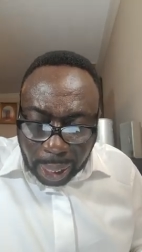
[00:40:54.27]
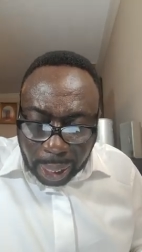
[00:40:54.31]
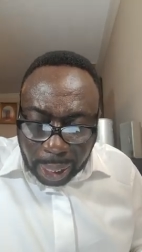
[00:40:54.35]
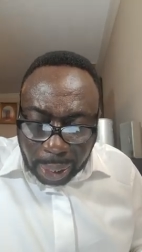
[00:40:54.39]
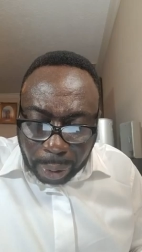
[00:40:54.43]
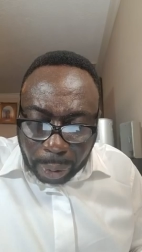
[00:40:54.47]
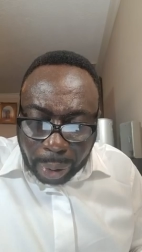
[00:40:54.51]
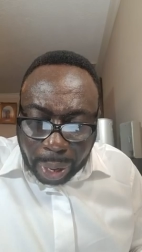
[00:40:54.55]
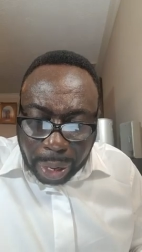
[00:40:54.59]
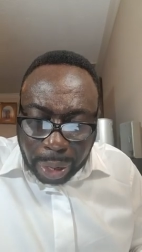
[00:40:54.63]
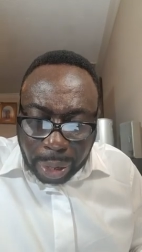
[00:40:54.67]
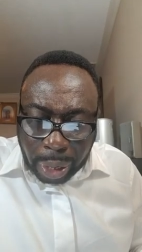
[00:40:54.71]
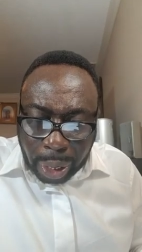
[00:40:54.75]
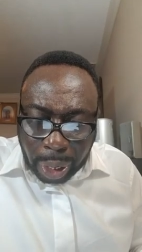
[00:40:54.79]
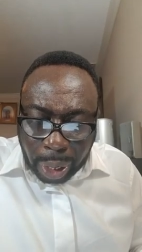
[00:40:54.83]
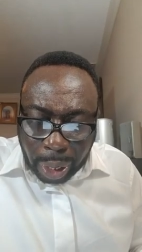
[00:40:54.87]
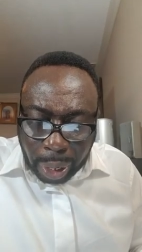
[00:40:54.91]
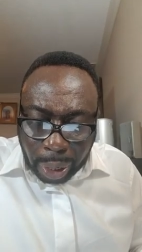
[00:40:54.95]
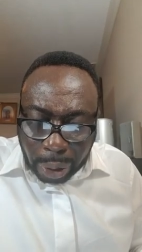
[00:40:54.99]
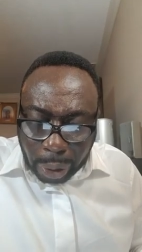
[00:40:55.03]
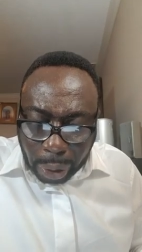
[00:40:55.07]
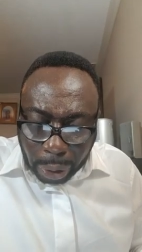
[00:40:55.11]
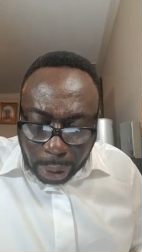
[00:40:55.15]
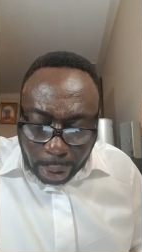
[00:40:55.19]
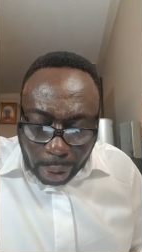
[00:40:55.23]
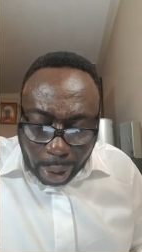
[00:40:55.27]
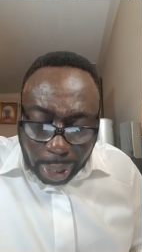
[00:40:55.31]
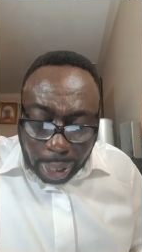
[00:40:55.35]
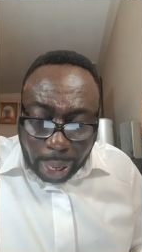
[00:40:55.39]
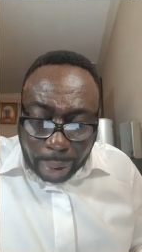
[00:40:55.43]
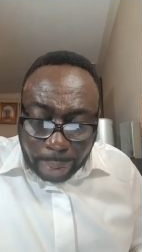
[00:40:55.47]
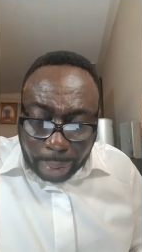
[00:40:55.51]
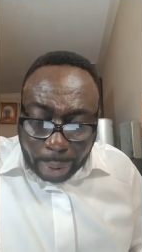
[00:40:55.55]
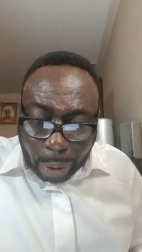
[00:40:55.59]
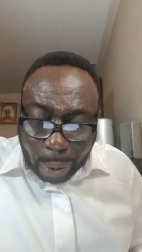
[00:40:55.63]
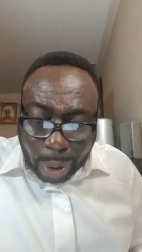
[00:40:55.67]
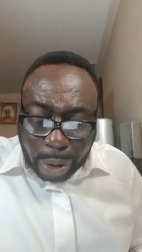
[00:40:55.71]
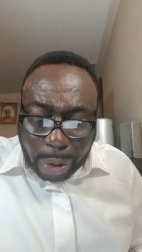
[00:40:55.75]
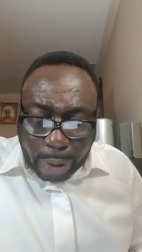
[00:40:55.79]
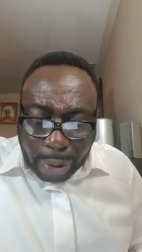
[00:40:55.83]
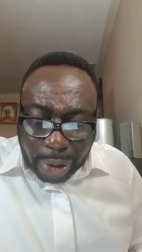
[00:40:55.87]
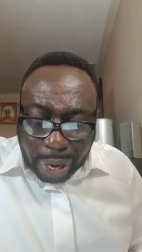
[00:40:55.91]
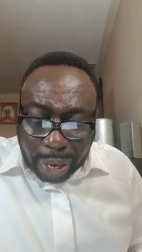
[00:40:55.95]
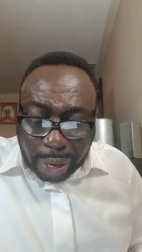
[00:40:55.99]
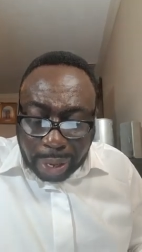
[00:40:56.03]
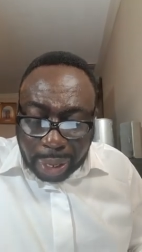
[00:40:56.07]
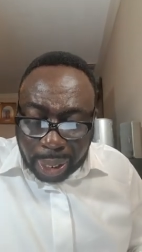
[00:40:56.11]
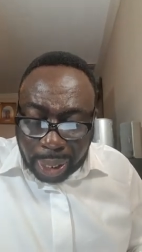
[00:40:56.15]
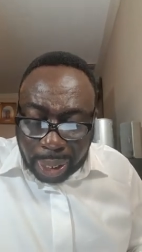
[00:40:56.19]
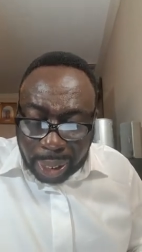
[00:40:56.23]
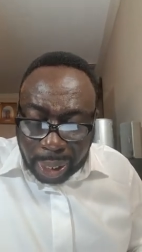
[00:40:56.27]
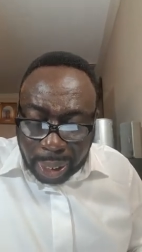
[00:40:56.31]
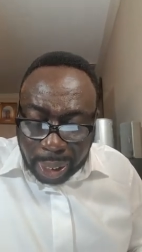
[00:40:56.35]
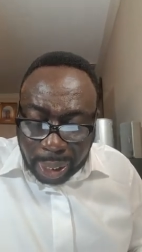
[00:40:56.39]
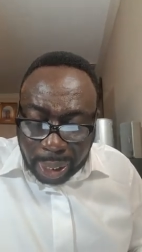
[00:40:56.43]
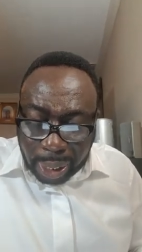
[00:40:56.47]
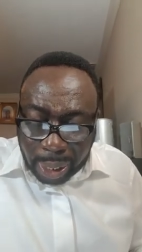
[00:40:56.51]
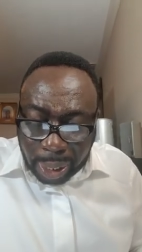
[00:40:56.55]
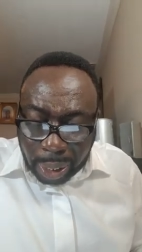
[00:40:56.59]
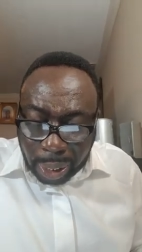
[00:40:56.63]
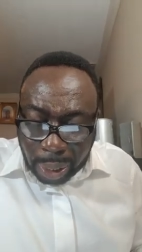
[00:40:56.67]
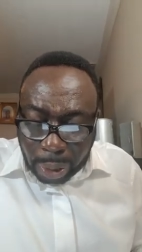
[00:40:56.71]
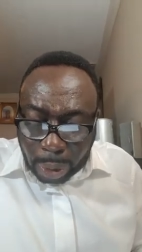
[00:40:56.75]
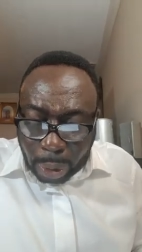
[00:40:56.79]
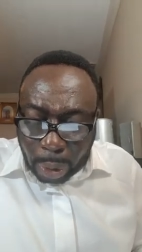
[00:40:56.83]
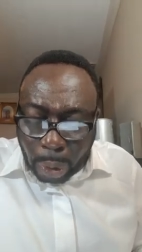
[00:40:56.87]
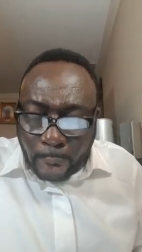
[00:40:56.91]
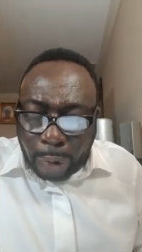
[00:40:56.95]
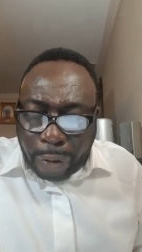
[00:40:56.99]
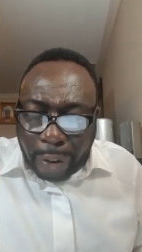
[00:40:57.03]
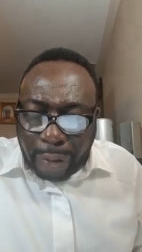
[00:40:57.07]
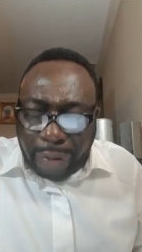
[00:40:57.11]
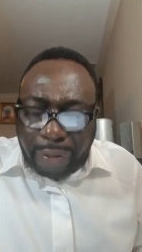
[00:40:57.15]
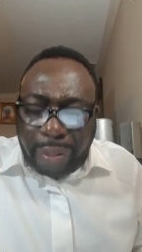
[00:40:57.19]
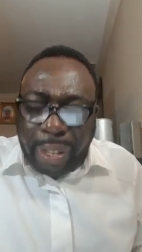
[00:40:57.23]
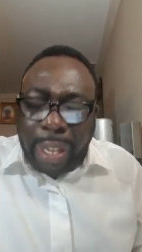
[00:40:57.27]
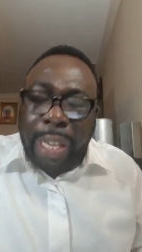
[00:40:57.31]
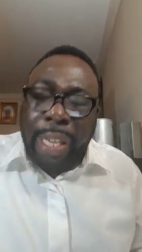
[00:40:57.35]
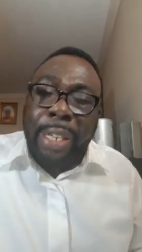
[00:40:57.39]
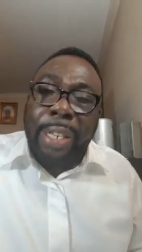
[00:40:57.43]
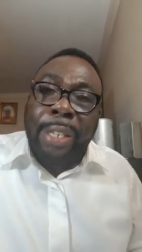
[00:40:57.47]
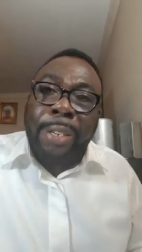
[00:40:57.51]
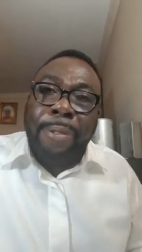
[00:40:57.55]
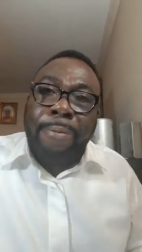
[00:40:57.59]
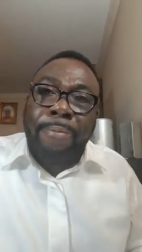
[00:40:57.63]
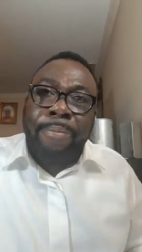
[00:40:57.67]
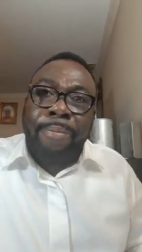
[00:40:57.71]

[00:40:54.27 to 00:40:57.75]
When you talk about, when you read Luke 15,